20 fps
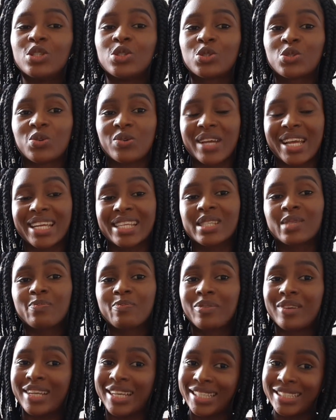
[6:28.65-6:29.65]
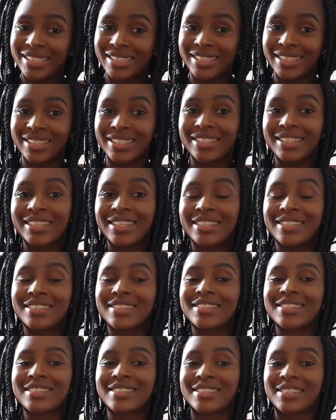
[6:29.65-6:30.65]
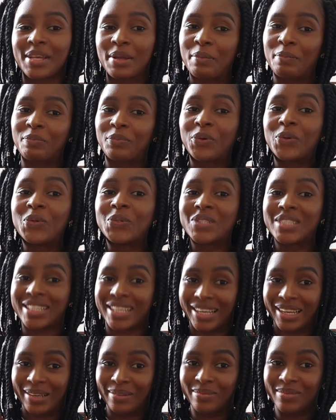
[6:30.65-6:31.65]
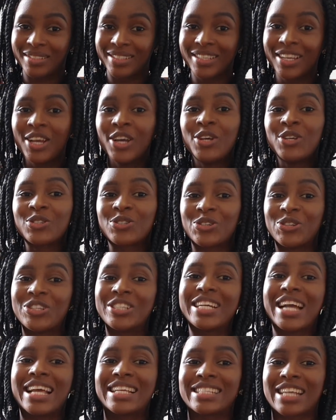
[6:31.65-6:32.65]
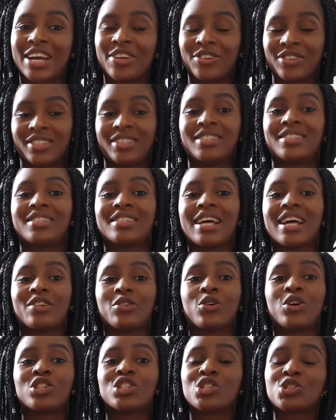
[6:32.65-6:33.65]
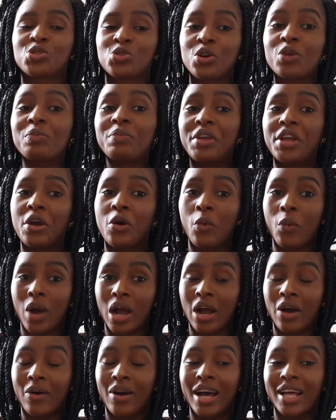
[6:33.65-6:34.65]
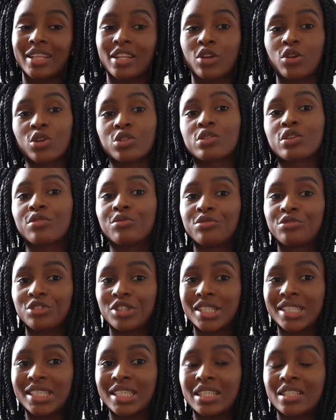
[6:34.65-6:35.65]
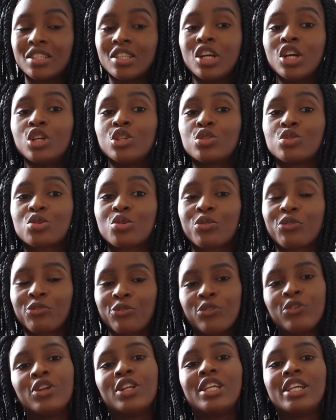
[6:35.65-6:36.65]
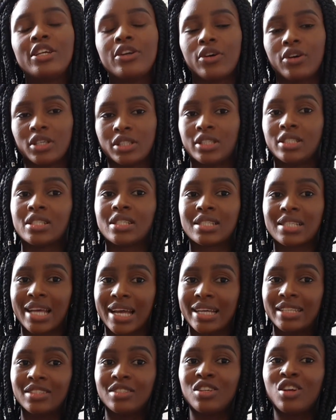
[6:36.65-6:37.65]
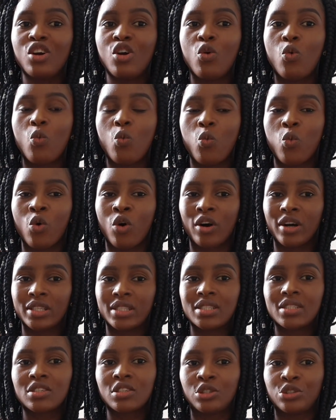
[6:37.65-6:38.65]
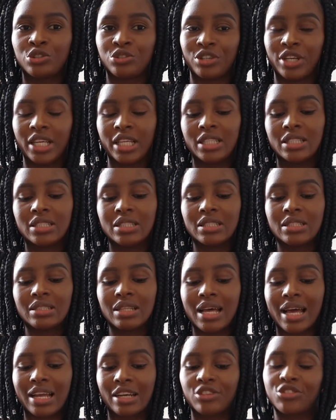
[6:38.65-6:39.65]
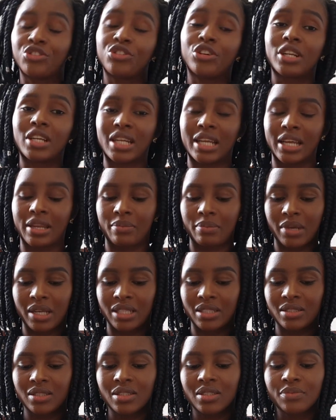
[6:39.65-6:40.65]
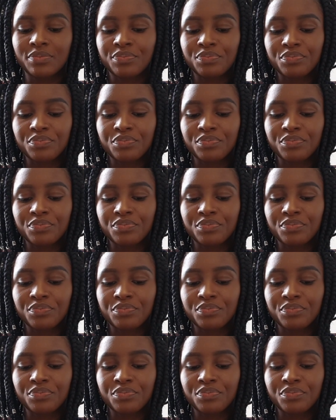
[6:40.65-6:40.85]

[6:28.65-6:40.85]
to explain this in simple terms so you guys can understand, because it took me a while and a lot of reading to fully understand what grain and grain line meant.